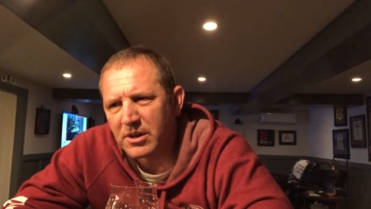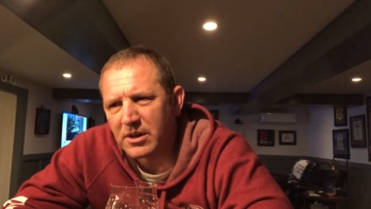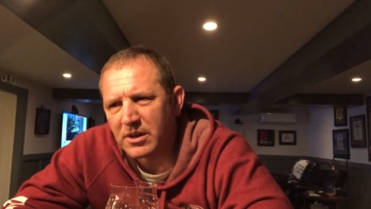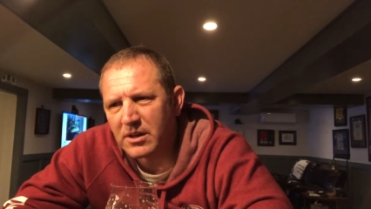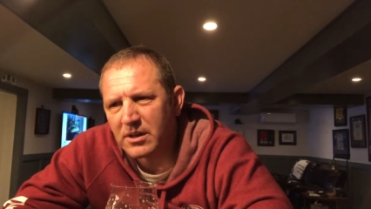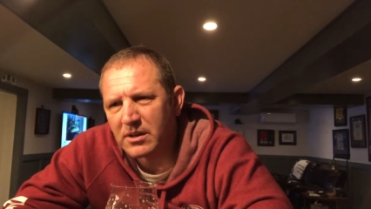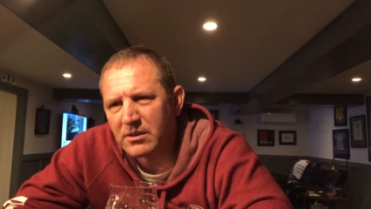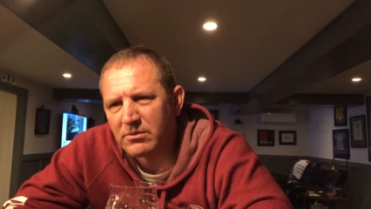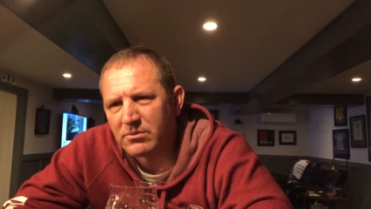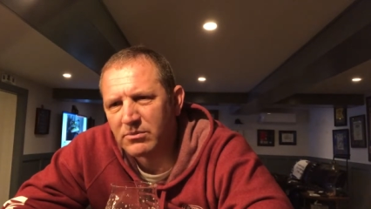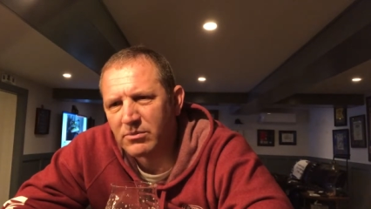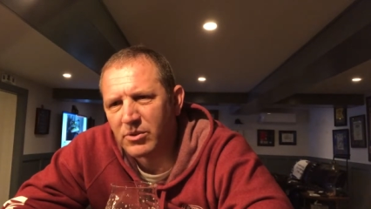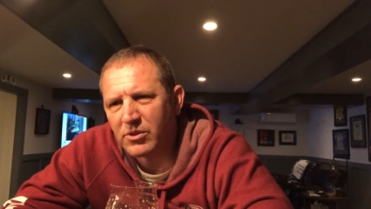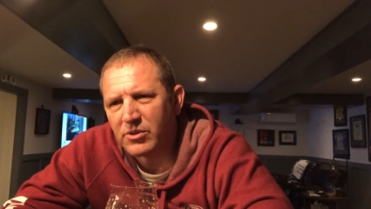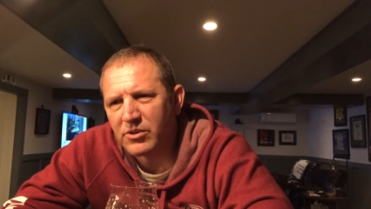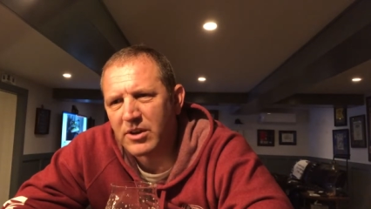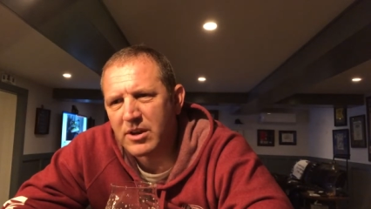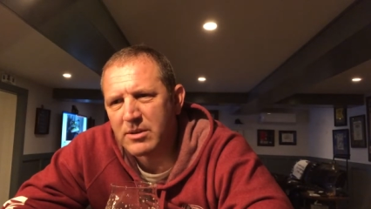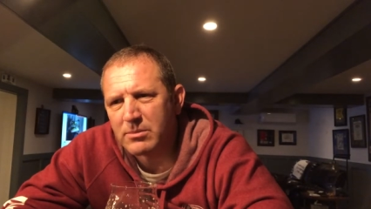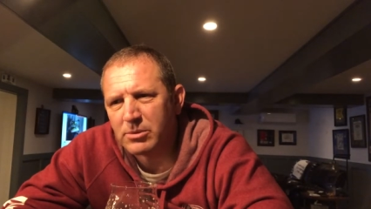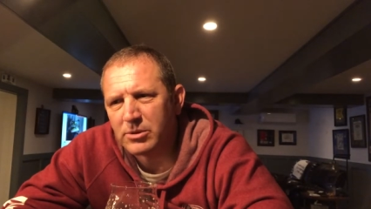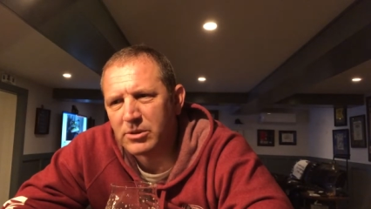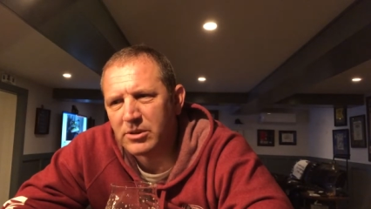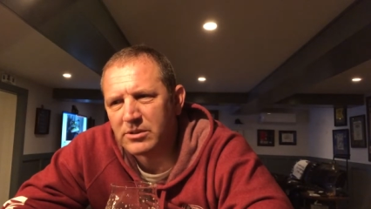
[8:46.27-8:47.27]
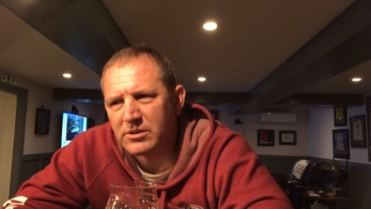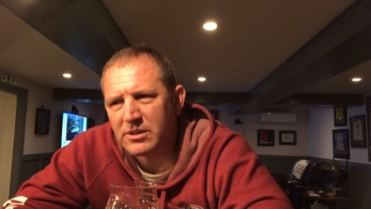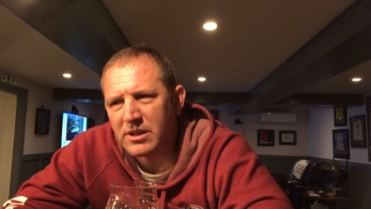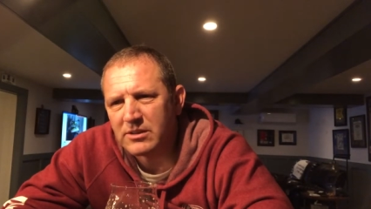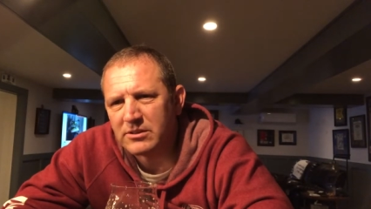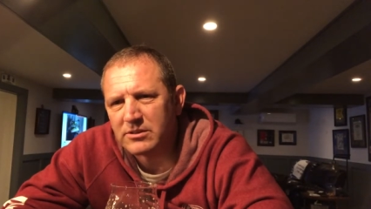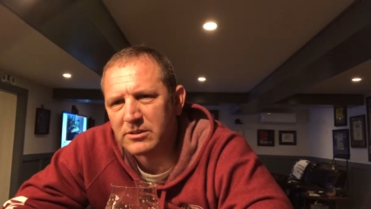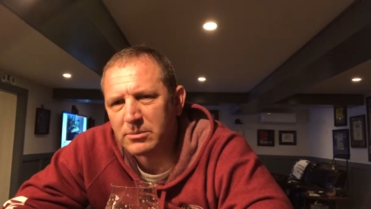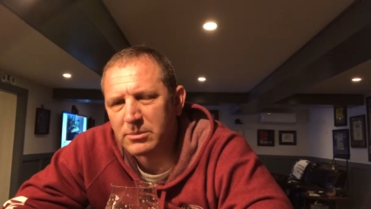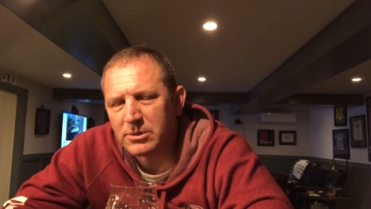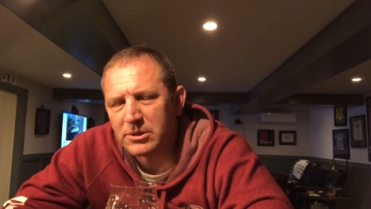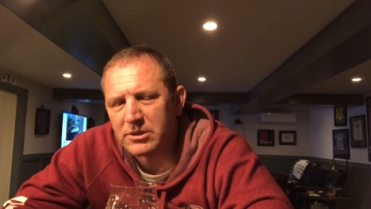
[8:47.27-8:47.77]
and he wasn't able to
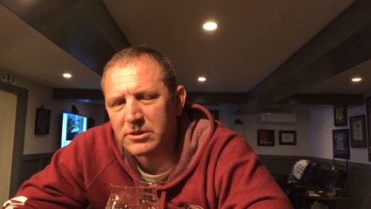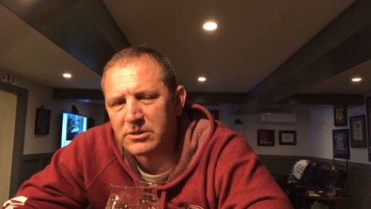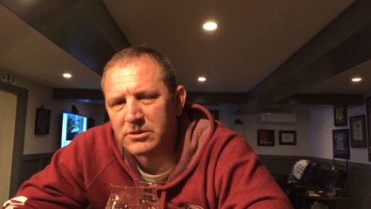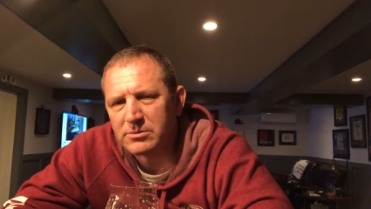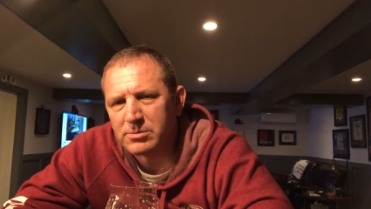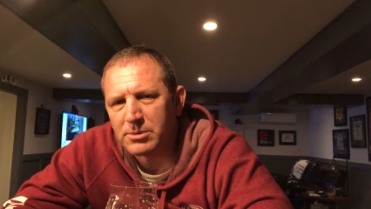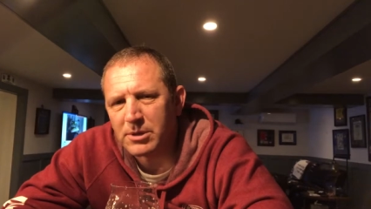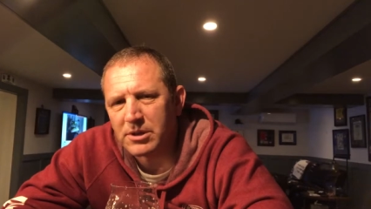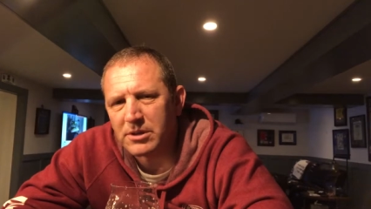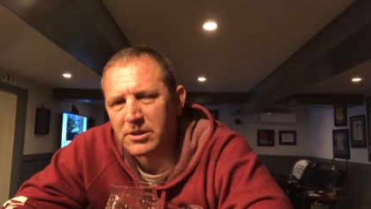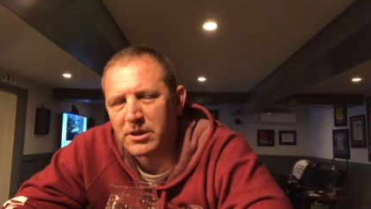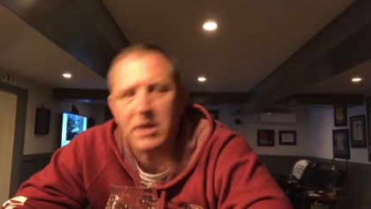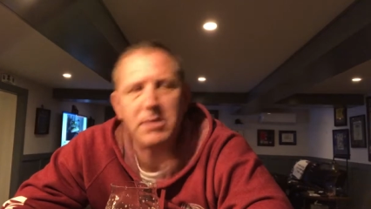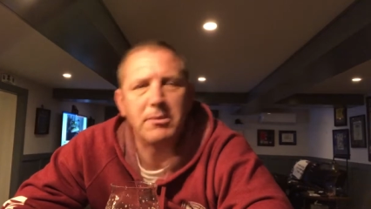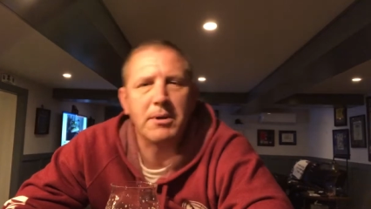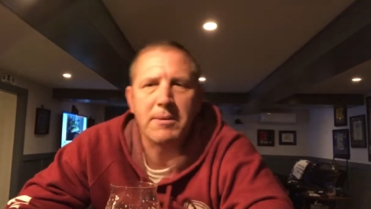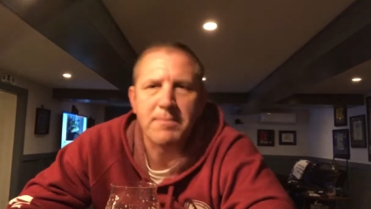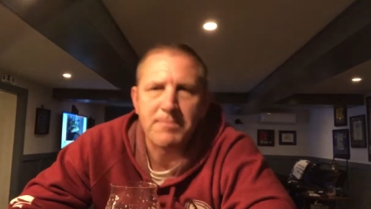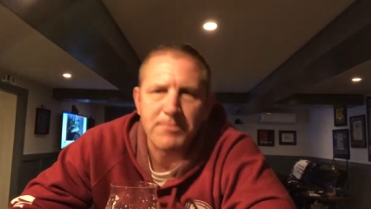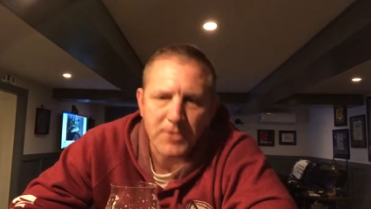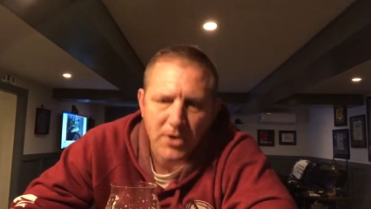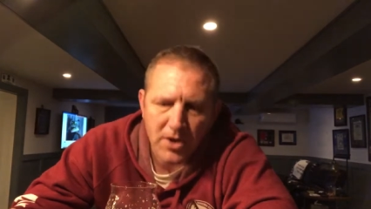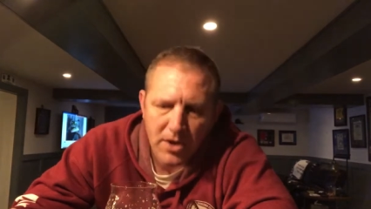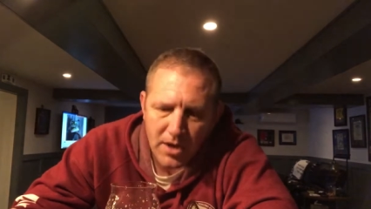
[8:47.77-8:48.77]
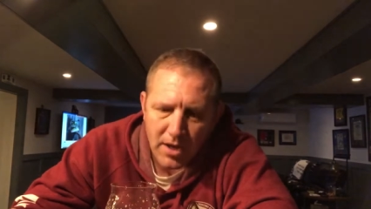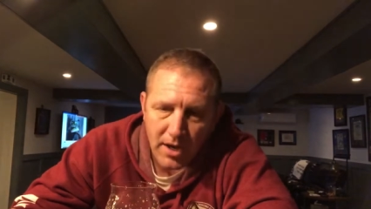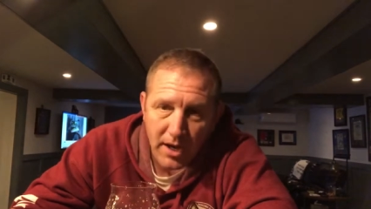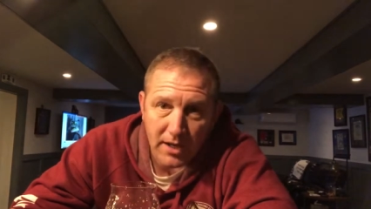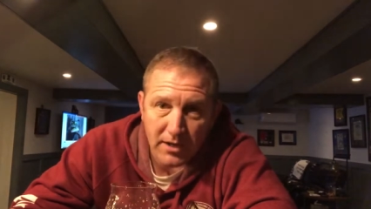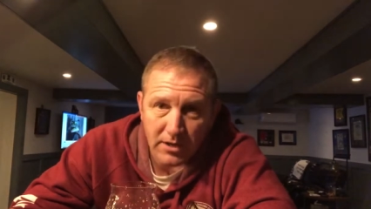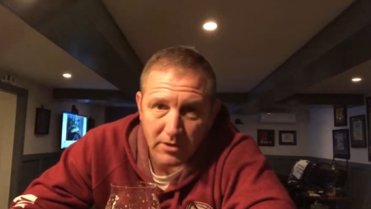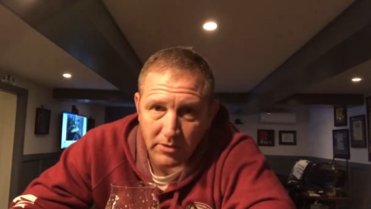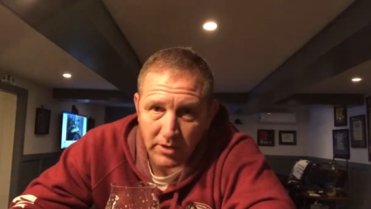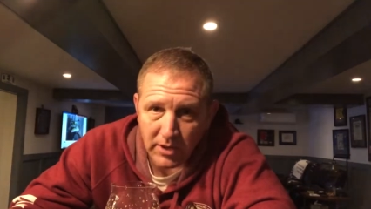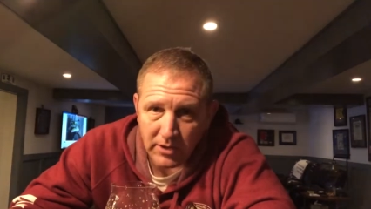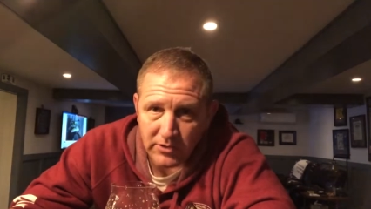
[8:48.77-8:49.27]
taste the beers. But anyway, I
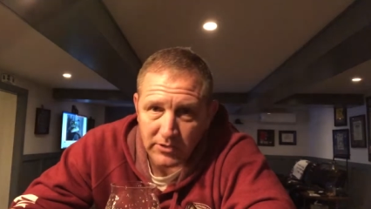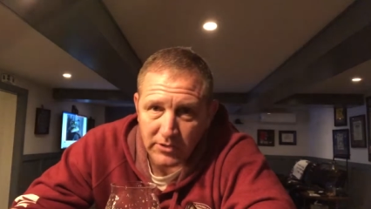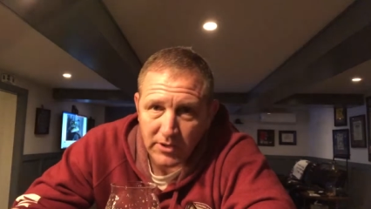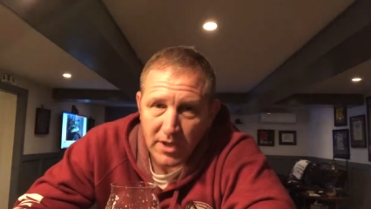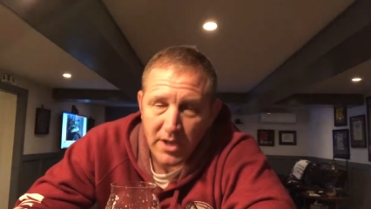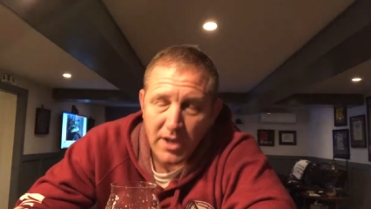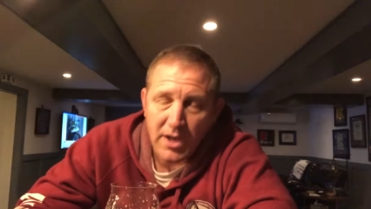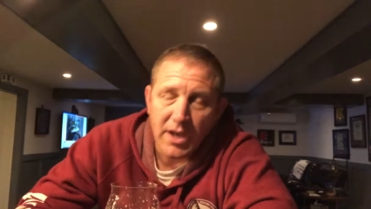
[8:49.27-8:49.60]
digress.